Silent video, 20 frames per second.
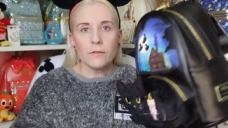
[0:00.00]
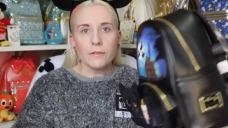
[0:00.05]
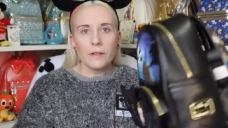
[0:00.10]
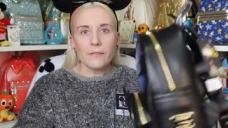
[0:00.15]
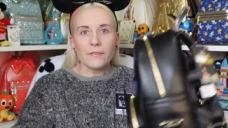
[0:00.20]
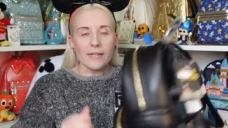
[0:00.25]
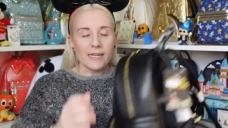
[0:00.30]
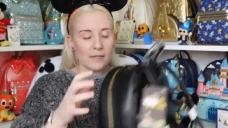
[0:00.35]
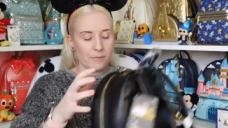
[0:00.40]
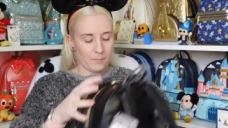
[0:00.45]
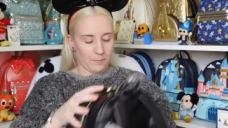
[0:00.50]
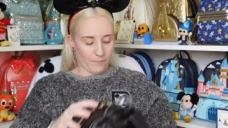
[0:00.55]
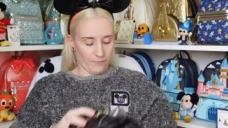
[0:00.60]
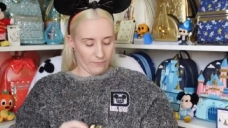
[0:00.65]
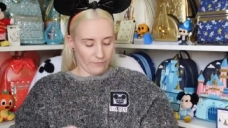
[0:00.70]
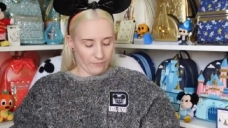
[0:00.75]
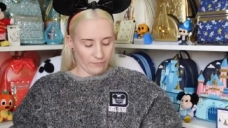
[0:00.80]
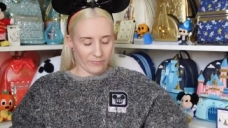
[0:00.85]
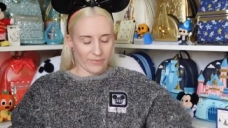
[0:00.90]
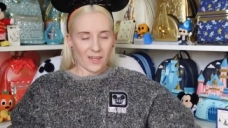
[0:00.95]
fluffy.
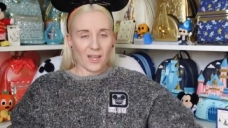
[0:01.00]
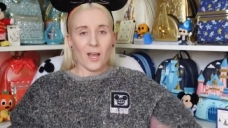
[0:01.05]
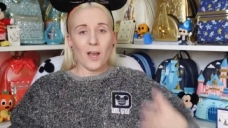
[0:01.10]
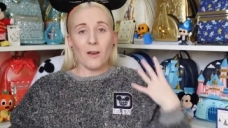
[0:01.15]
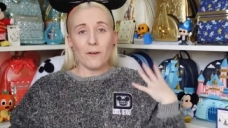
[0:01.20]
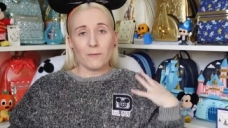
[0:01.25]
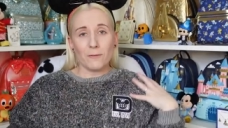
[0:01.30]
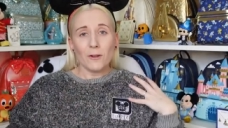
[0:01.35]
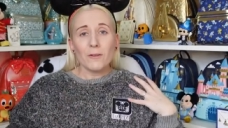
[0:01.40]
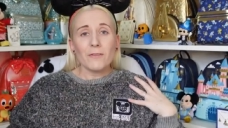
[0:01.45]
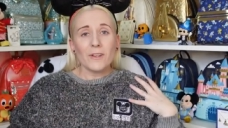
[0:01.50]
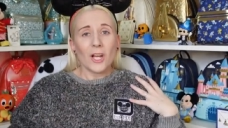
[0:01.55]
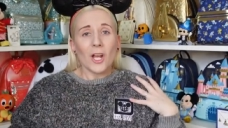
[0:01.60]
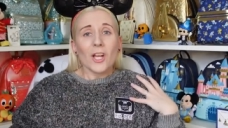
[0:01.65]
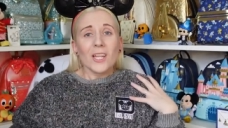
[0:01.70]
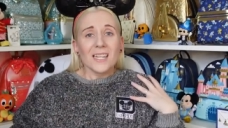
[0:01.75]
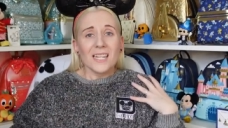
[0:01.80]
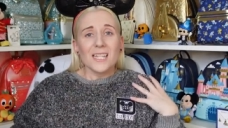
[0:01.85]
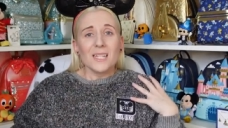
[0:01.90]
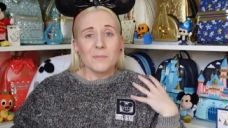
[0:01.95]
Fluffy
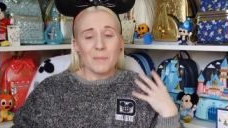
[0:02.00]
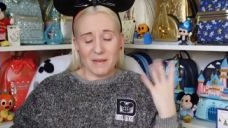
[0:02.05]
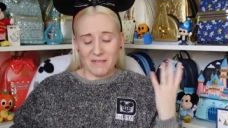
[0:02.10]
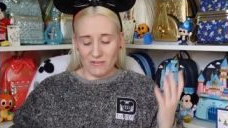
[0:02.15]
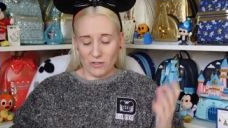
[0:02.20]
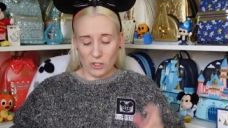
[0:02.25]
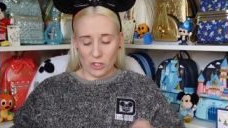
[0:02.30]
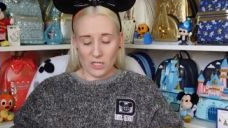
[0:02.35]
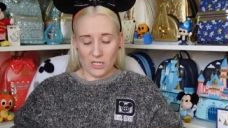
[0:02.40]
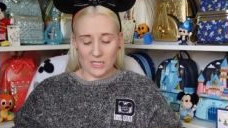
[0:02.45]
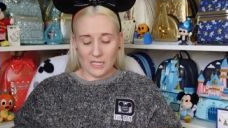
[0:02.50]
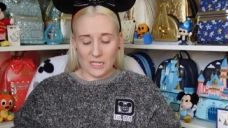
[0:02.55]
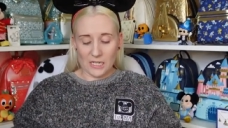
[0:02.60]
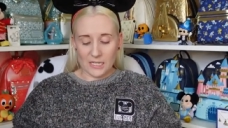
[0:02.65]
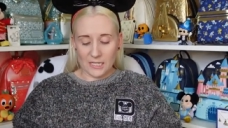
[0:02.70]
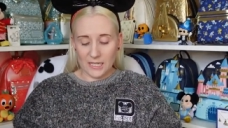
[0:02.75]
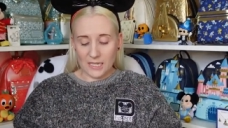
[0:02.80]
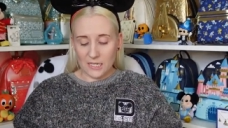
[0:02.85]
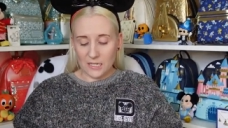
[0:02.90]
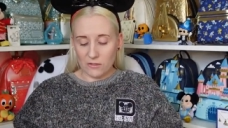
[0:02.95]
like this spirit jersey,
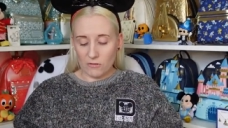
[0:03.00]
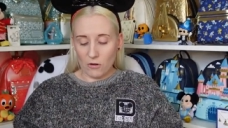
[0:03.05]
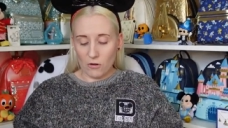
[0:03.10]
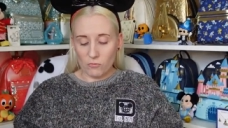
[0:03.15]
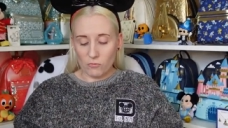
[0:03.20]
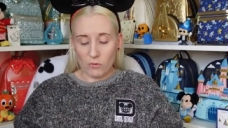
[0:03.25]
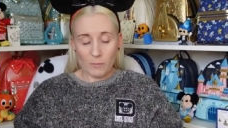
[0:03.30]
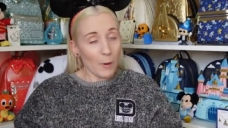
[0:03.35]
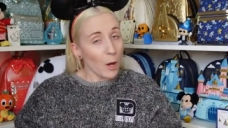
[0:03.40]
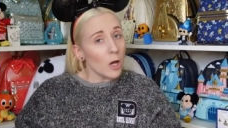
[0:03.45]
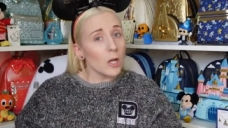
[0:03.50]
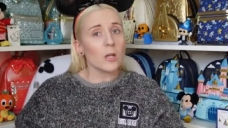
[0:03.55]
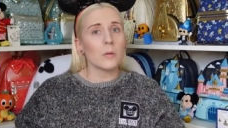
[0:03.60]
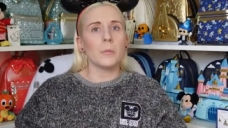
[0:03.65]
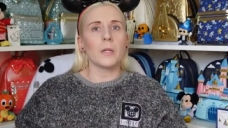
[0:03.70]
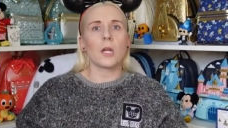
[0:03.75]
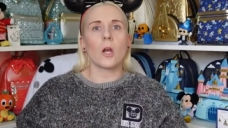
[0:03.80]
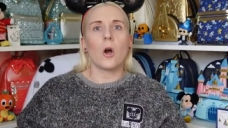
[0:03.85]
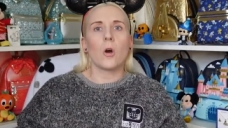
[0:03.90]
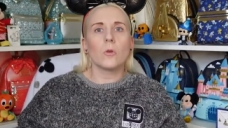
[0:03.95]
because it is
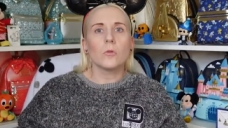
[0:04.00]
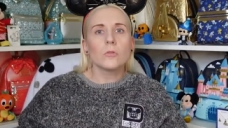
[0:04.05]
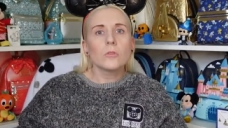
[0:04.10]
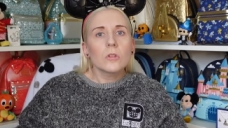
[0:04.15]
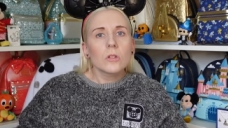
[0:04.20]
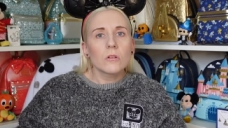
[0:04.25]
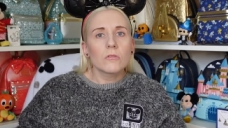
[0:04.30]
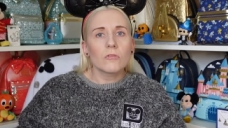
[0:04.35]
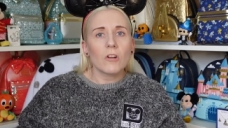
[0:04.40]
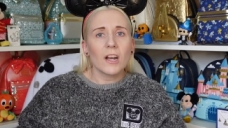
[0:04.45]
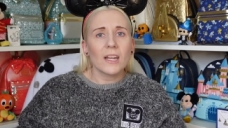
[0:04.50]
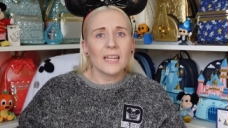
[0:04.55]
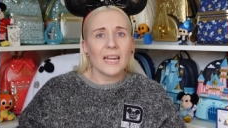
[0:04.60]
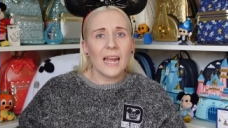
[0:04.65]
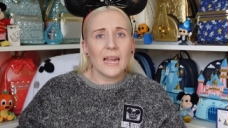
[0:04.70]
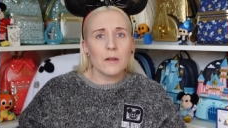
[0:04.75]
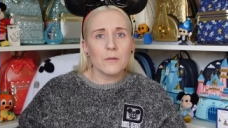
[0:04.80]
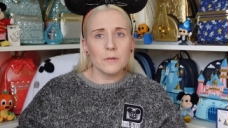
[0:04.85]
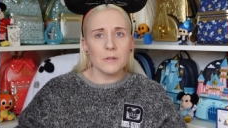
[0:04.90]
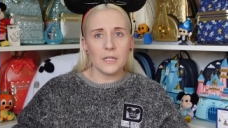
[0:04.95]
remarkably cold right
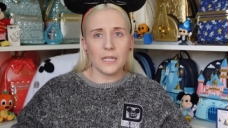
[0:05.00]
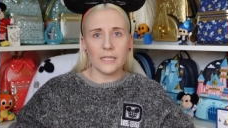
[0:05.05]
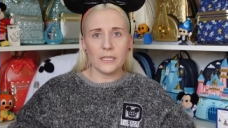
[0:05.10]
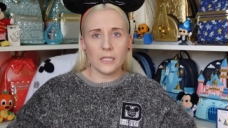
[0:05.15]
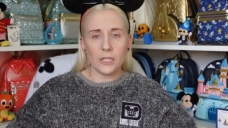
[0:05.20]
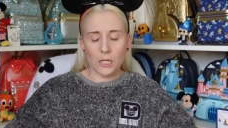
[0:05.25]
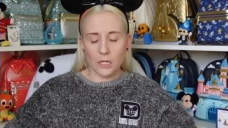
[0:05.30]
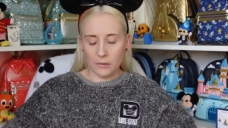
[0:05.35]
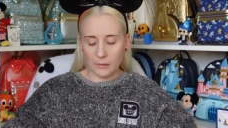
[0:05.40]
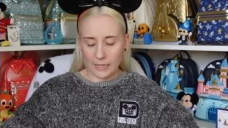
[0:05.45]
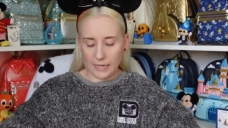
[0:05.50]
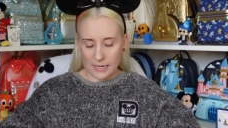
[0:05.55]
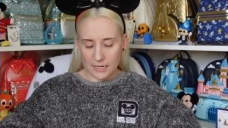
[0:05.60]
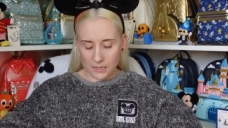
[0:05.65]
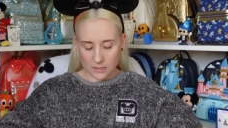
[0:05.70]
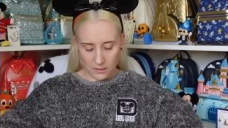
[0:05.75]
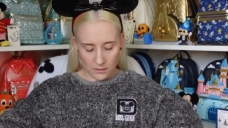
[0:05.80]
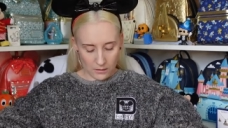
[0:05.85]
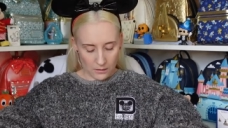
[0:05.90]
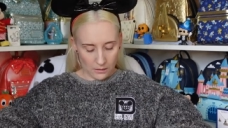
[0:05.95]
now in the
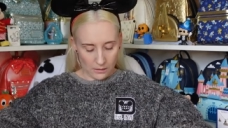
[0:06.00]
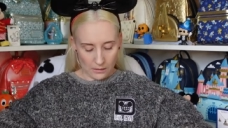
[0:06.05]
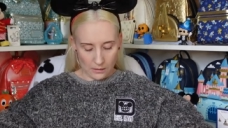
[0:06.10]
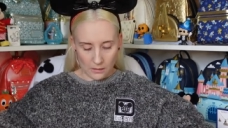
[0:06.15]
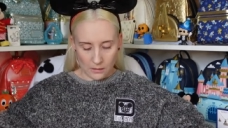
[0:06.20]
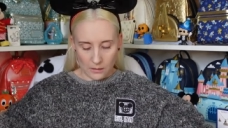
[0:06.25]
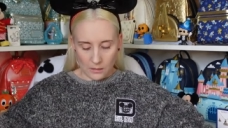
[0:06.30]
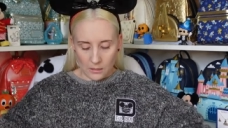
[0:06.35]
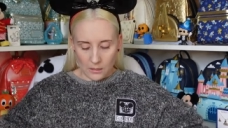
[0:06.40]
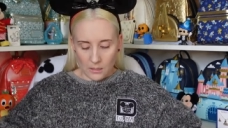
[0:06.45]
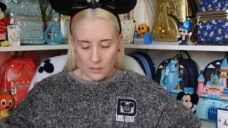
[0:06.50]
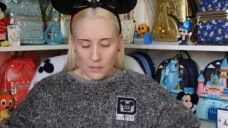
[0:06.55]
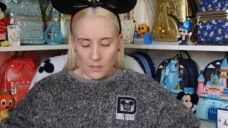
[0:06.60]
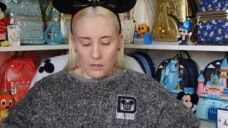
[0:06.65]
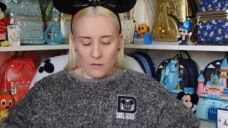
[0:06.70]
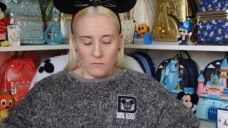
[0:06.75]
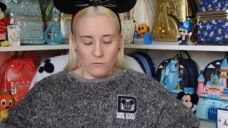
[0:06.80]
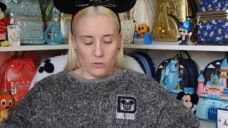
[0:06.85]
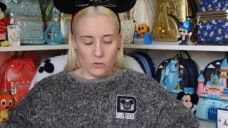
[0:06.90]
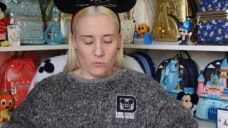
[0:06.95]
UK.
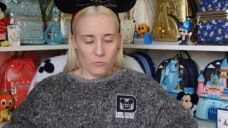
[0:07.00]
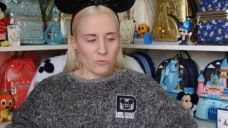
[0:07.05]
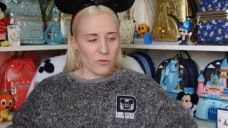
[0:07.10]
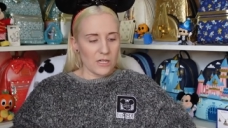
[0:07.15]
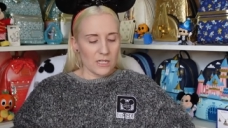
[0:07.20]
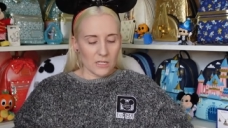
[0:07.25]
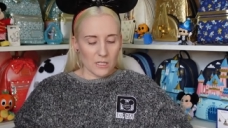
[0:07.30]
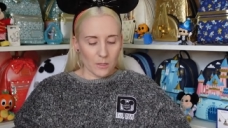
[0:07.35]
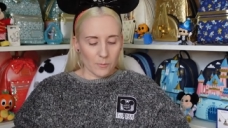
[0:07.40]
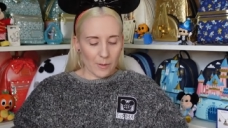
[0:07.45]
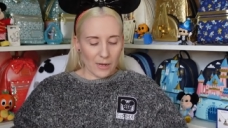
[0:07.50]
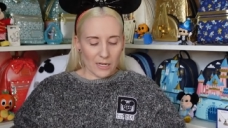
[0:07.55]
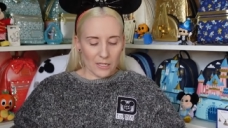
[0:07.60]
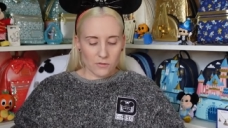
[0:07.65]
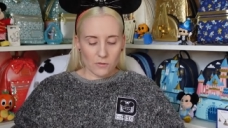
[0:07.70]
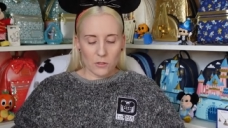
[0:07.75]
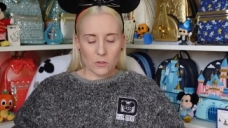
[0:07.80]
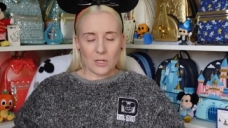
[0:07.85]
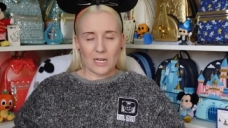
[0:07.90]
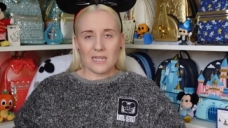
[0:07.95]
For some reason the
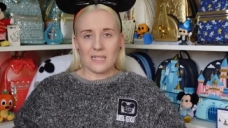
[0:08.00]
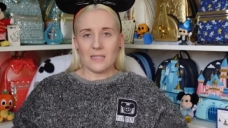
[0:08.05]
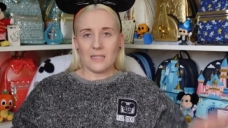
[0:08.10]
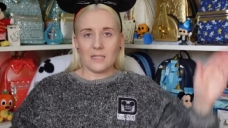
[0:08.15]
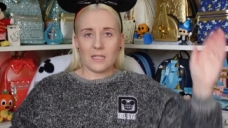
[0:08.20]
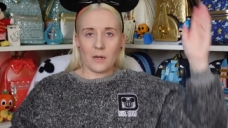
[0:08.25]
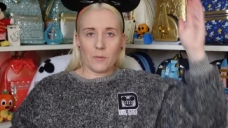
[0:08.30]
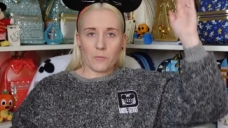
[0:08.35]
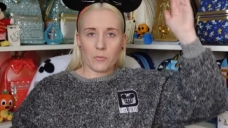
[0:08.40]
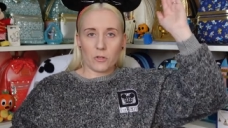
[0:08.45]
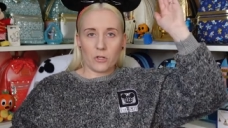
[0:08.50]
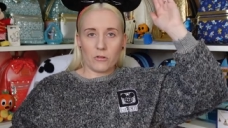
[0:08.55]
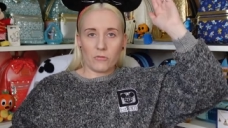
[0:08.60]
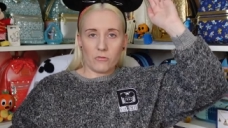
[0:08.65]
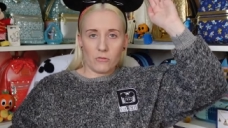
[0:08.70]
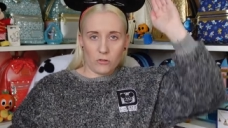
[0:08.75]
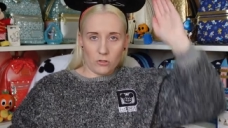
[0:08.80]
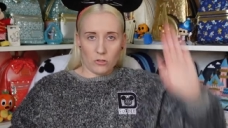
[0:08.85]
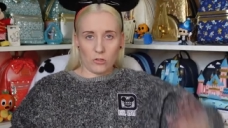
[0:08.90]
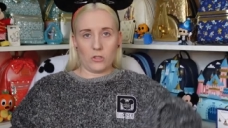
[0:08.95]
past few days the temperature
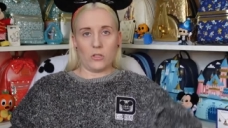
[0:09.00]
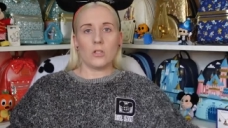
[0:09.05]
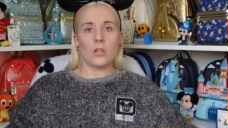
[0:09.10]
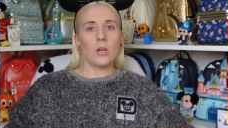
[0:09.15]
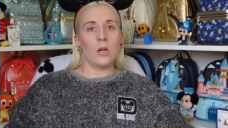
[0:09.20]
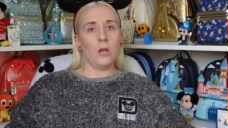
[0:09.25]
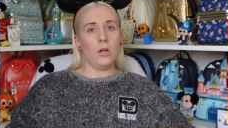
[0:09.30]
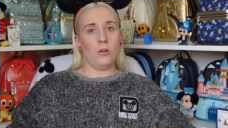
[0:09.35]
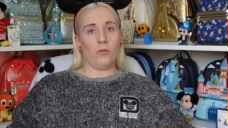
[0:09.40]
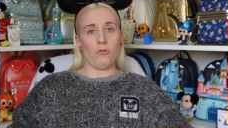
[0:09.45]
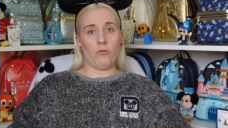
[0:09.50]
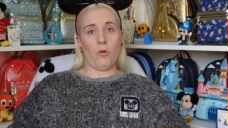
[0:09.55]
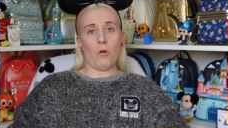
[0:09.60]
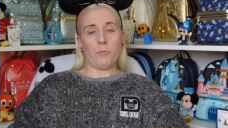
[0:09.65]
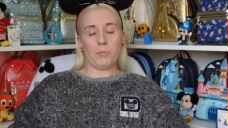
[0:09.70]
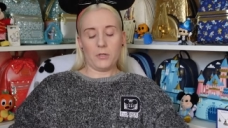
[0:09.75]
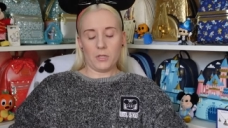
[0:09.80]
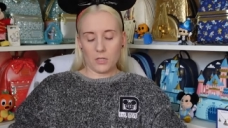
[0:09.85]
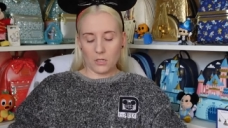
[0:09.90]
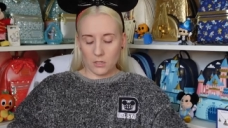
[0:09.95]
has just
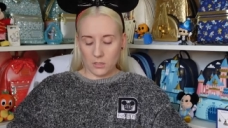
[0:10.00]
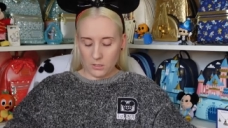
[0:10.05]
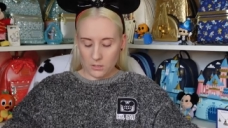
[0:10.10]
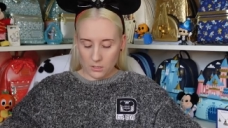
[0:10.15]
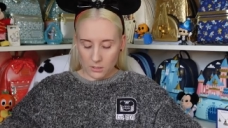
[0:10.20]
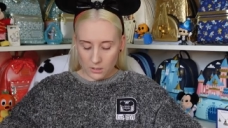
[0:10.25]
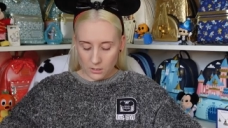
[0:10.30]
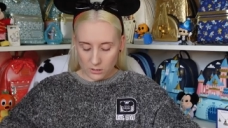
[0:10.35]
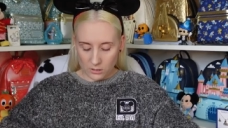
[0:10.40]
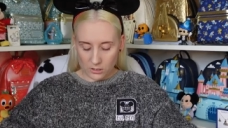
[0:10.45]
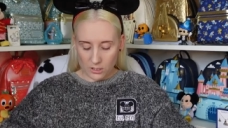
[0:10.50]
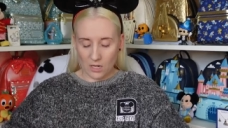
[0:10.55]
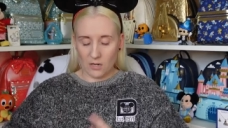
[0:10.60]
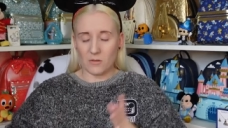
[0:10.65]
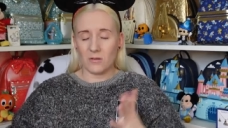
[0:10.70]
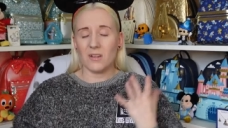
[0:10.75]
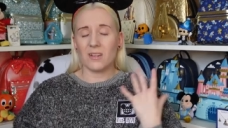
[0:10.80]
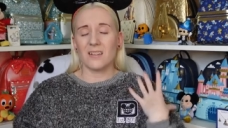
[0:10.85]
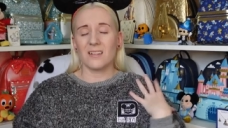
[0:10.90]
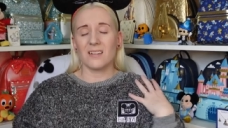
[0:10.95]
dropped, so